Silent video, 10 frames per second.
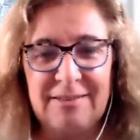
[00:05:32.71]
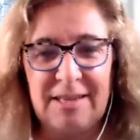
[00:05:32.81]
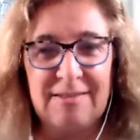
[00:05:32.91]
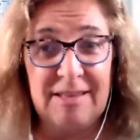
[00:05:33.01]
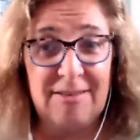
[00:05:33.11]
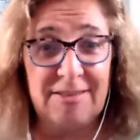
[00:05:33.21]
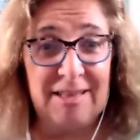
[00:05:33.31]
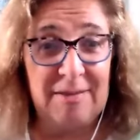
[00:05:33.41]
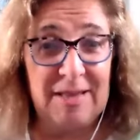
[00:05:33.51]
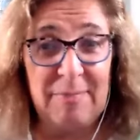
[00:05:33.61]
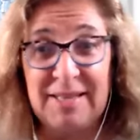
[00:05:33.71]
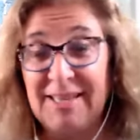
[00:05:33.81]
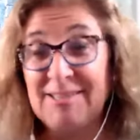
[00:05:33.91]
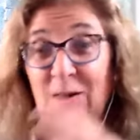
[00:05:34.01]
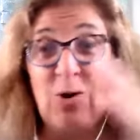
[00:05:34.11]
they thought they made
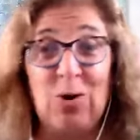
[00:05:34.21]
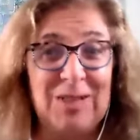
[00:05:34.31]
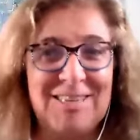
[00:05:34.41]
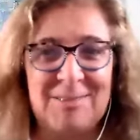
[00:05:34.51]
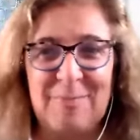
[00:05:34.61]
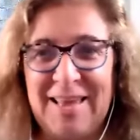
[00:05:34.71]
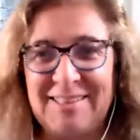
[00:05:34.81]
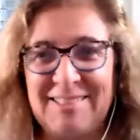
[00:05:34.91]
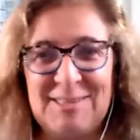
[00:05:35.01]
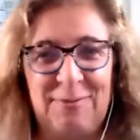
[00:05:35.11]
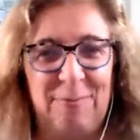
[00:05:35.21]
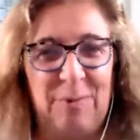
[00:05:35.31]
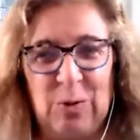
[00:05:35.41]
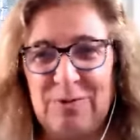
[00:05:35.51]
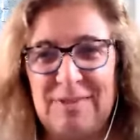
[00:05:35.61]
like the whole, let's make this
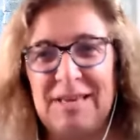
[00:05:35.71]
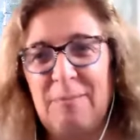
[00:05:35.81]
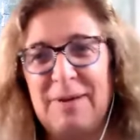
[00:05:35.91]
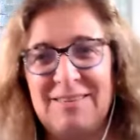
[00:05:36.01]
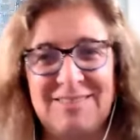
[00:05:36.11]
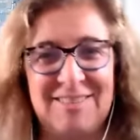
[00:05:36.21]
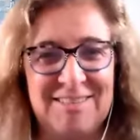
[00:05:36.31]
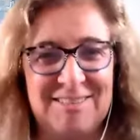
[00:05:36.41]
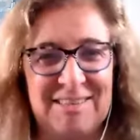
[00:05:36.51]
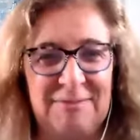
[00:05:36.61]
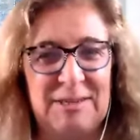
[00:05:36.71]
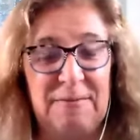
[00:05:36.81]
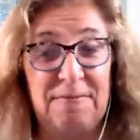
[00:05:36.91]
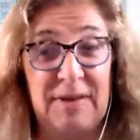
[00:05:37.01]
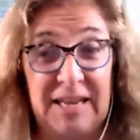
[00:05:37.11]
whole thing about the
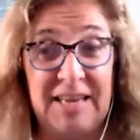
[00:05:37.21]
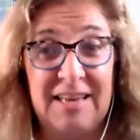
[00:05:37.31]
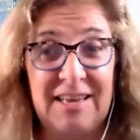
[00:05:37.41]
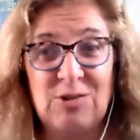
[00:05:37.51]
safety funny,